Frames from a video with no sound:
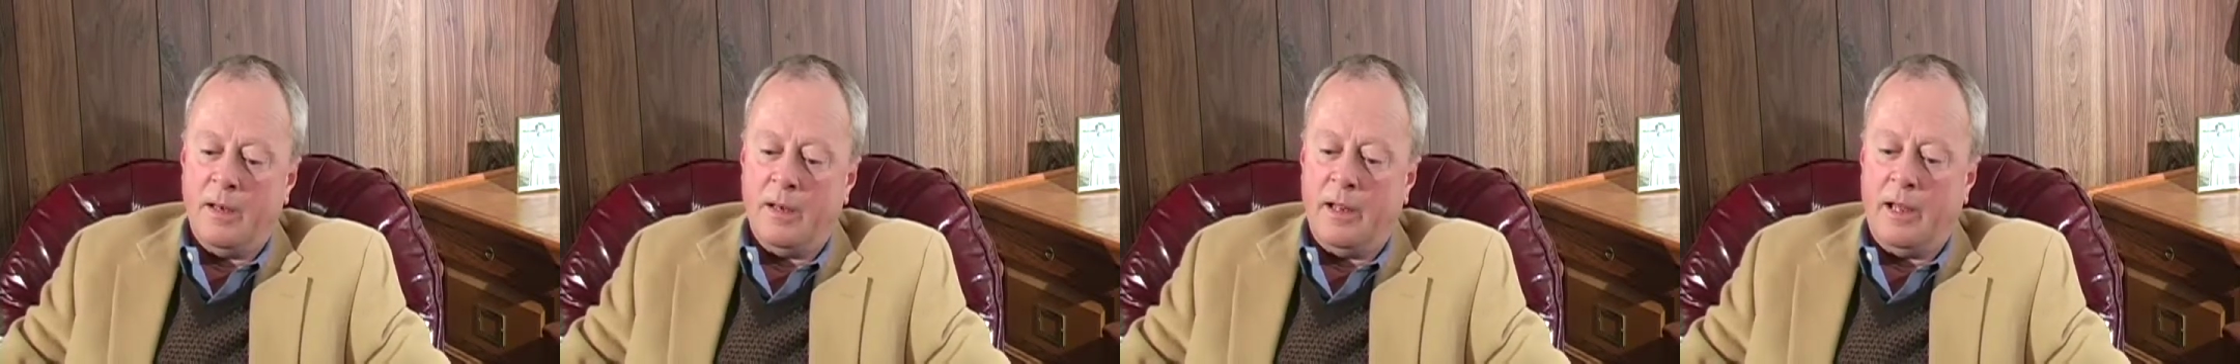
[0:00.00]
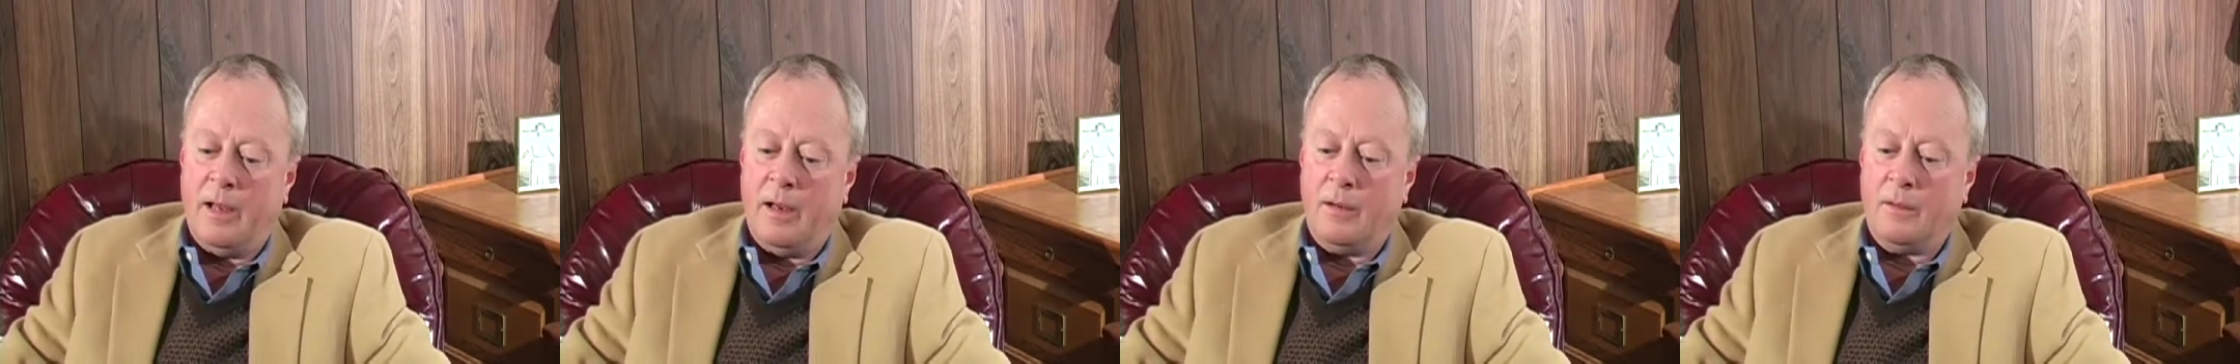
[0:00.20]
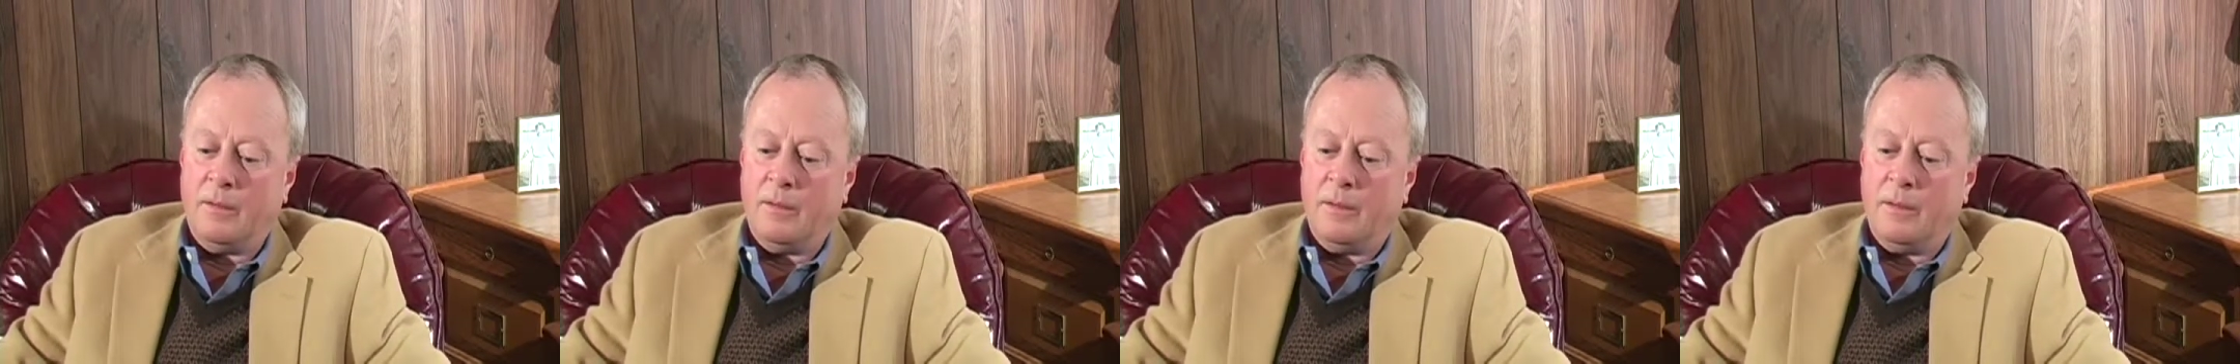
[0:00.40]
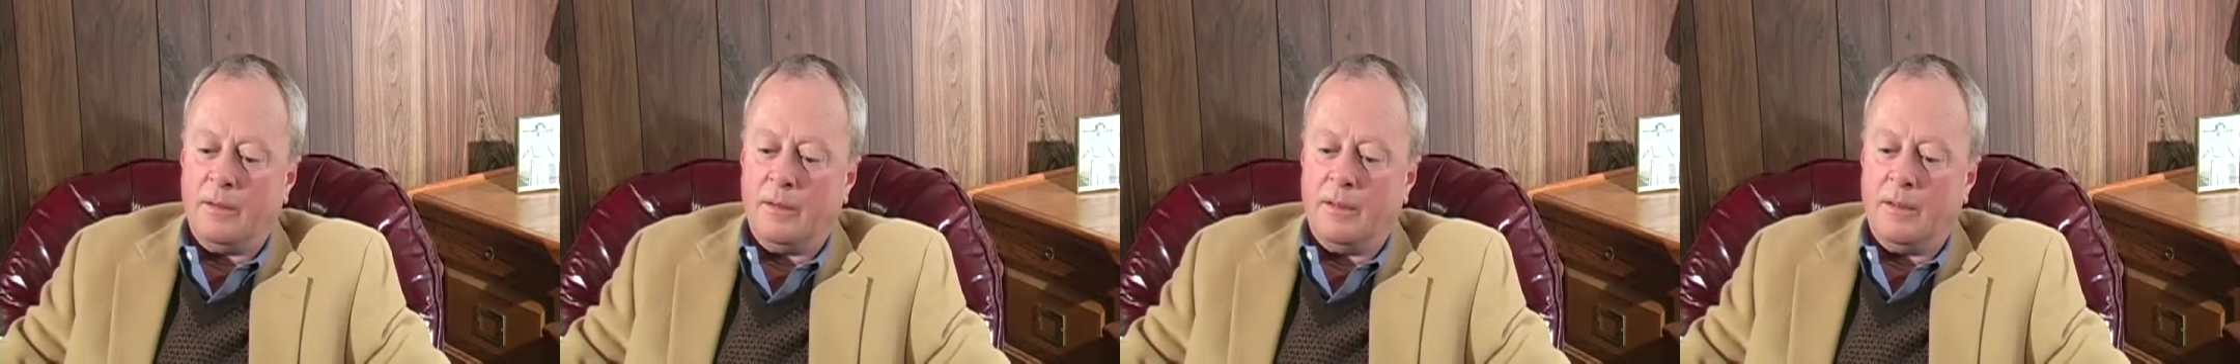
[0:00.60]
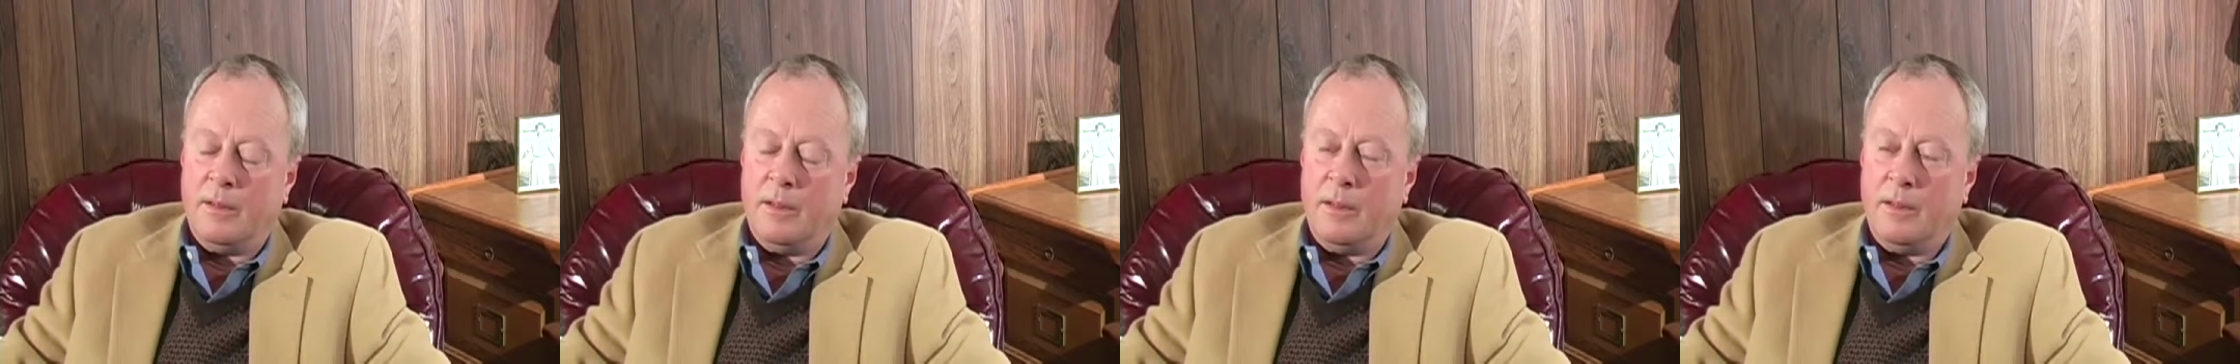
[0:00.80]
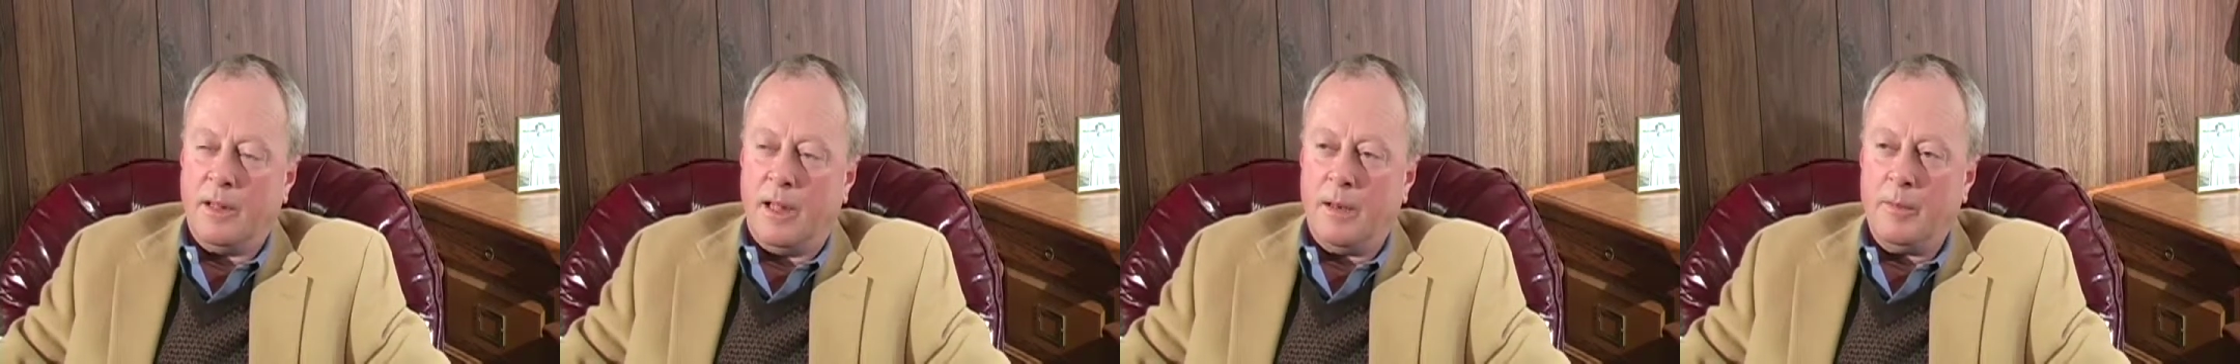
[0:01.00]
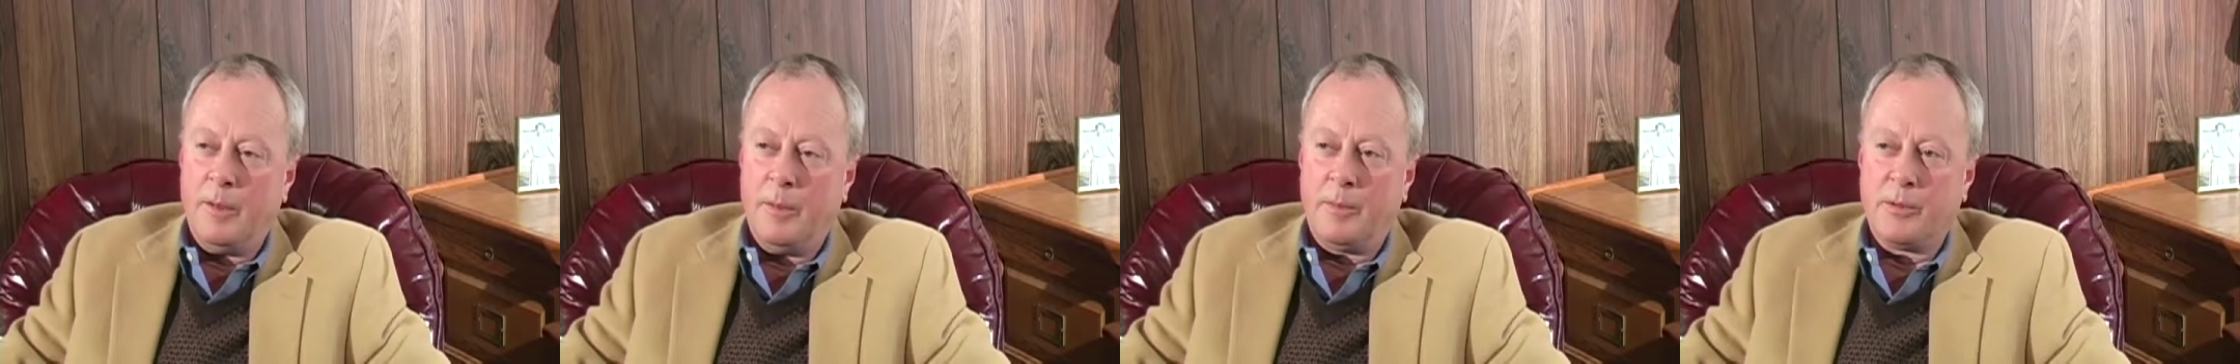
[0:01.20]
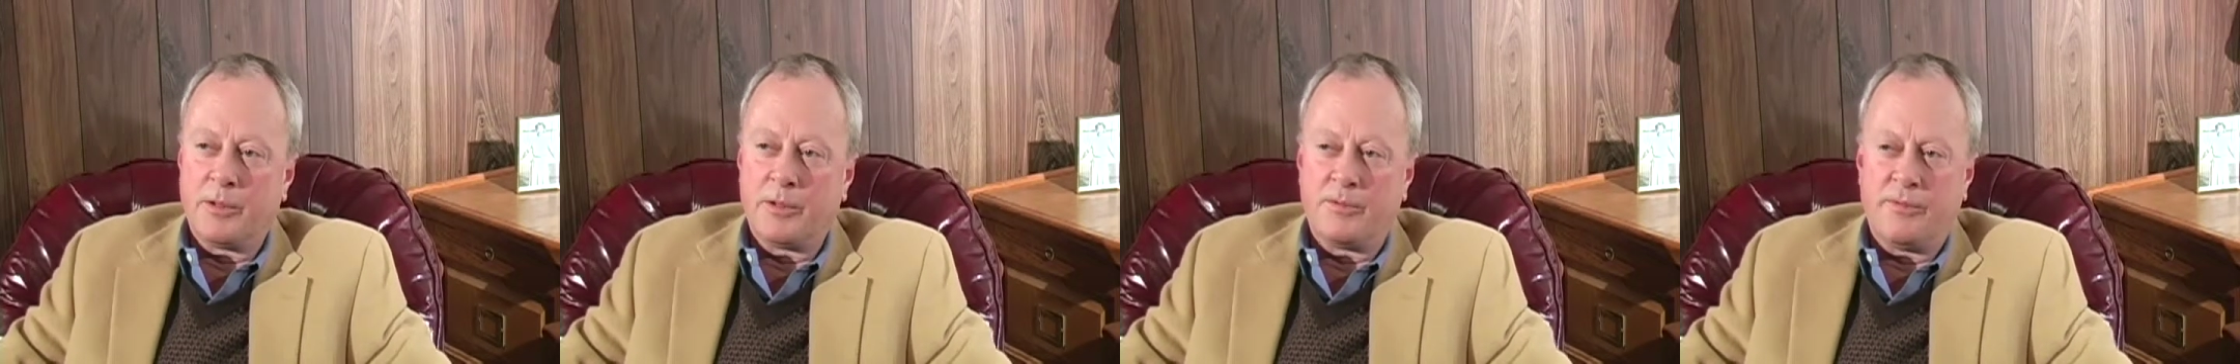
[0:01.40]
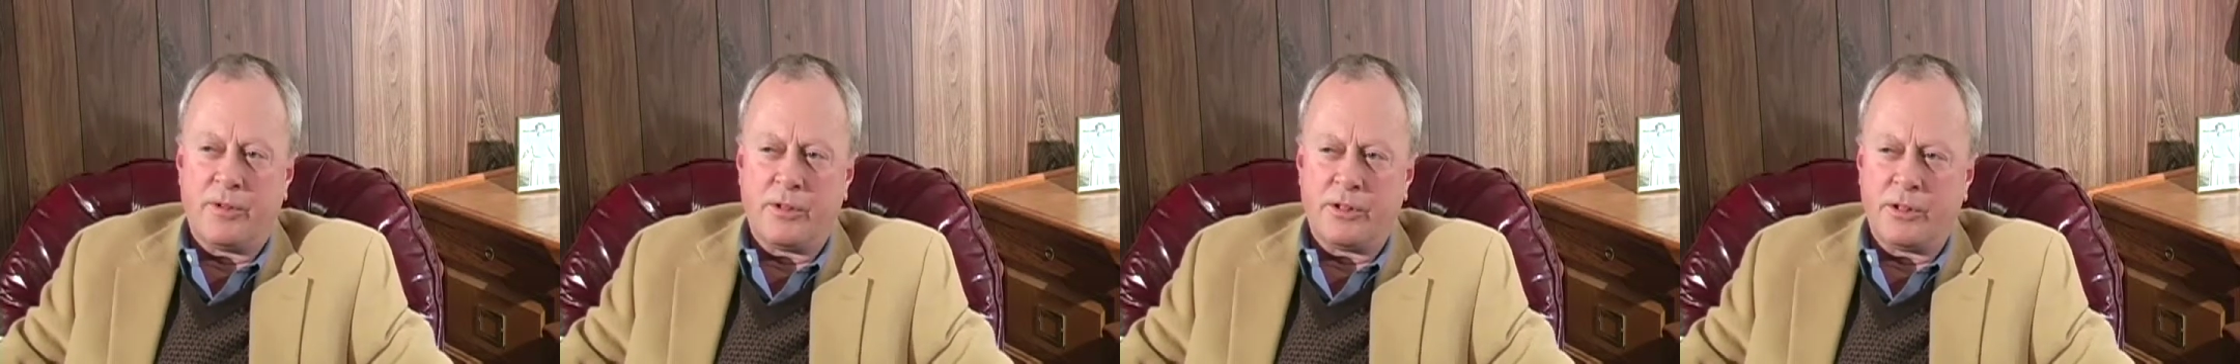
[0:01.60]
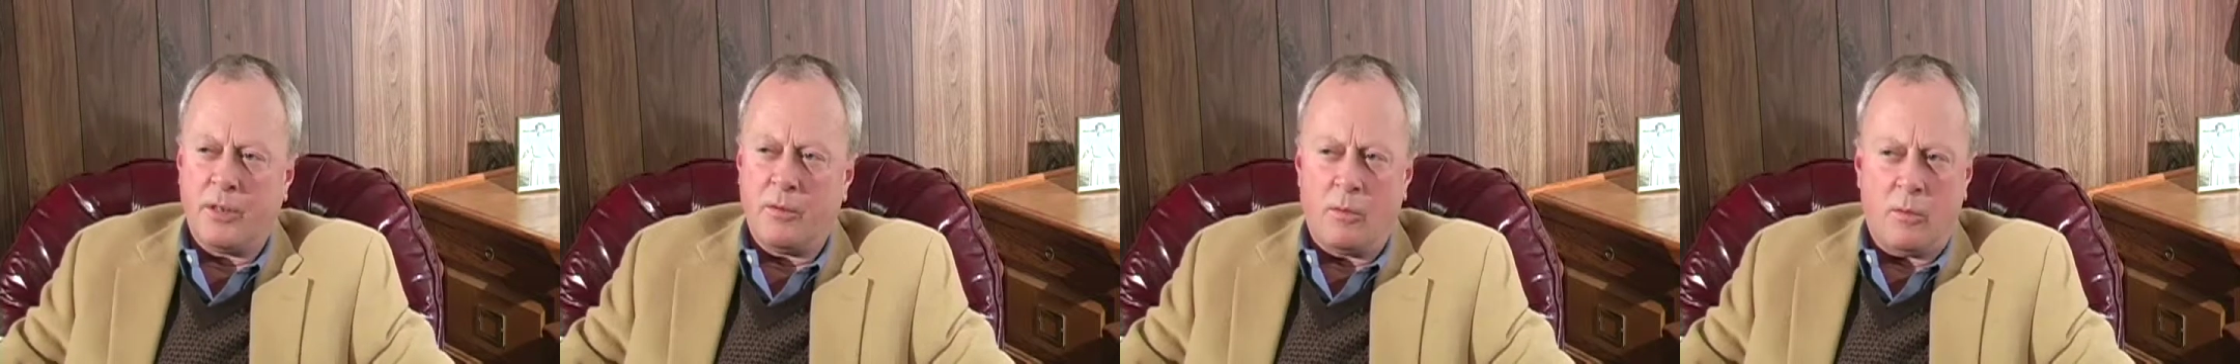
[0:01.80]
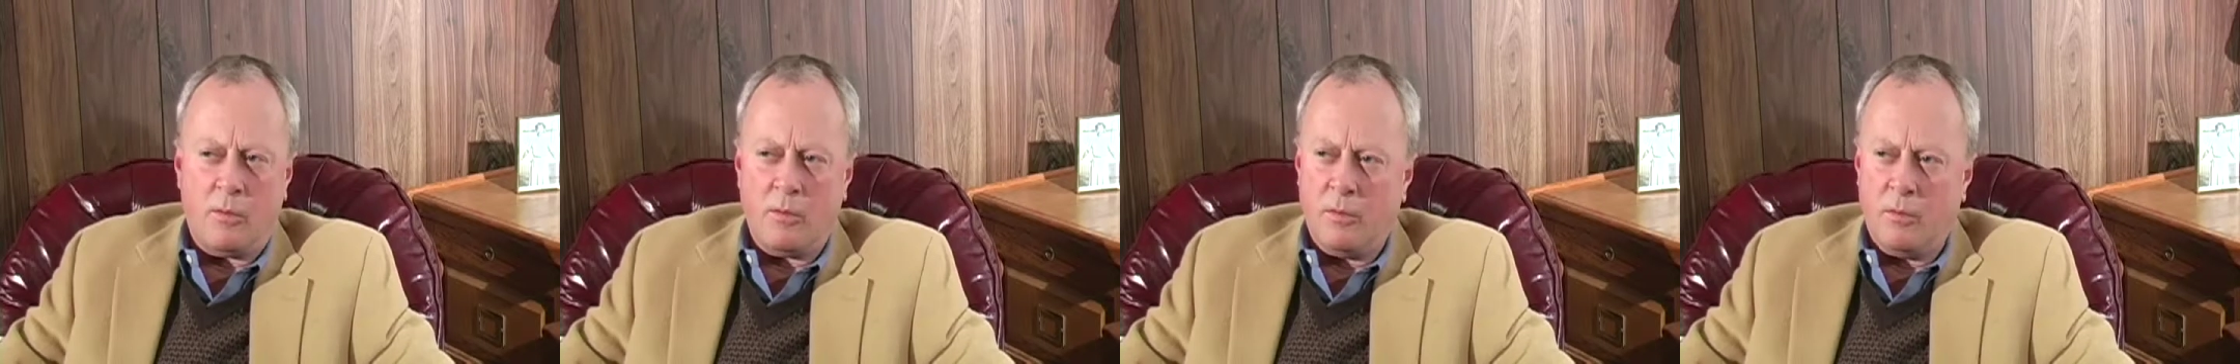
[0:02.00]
Now, a lot of people first say, well,